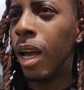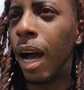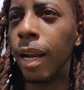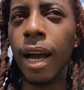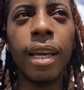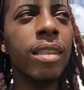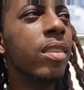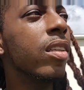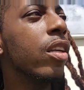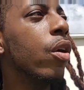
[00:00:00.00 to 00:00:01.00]
I, I, ain't
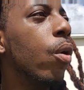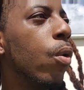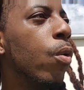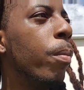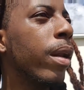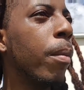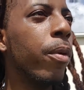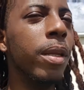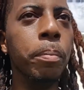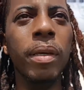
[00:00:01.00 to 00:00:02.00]
sitting home and I'm
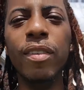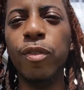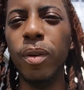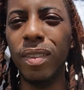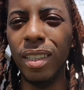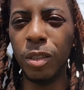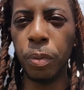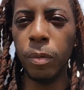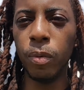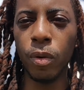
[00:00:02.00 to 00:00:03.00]
really beefing with these
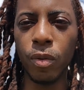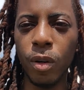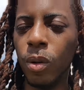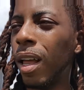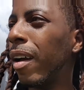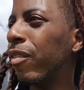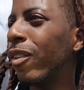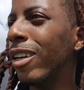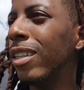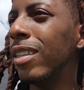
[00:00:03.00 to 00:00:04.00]
people in real life
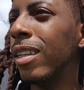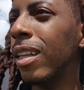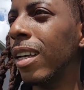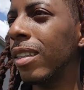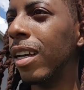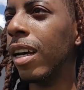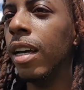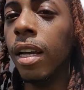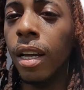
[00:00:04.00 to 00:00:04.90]
or anything like that.